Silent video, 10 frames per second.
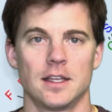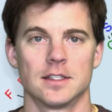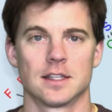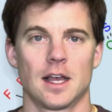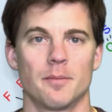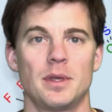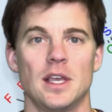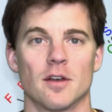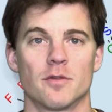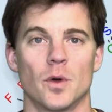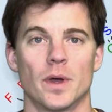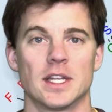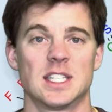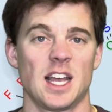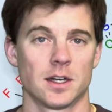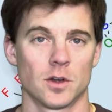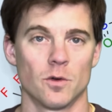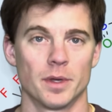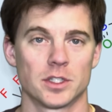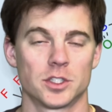is that PFOA technical
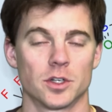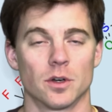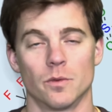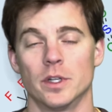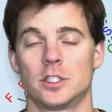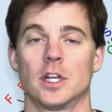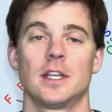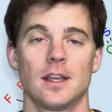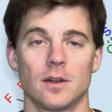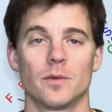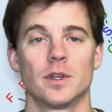mixture, which again, we